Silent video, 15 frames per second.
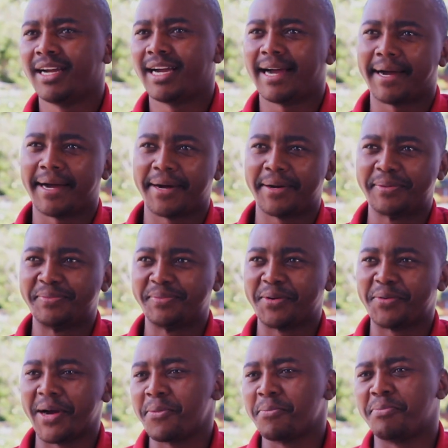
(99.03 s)

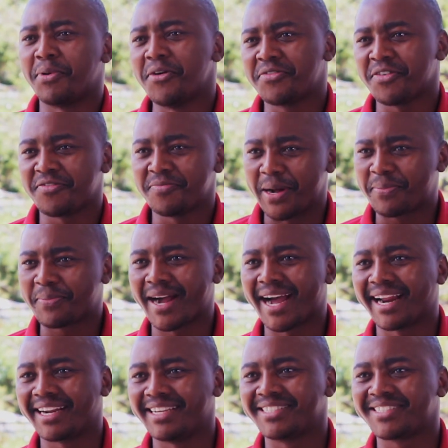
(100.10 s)
when both of my
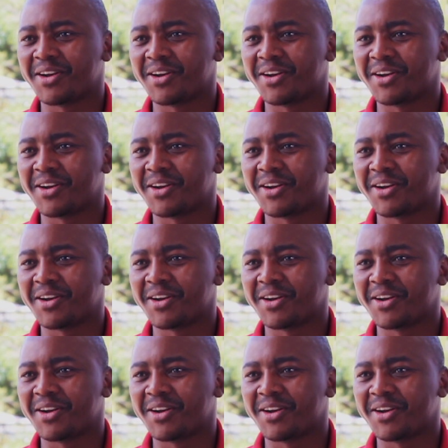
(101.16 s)
parents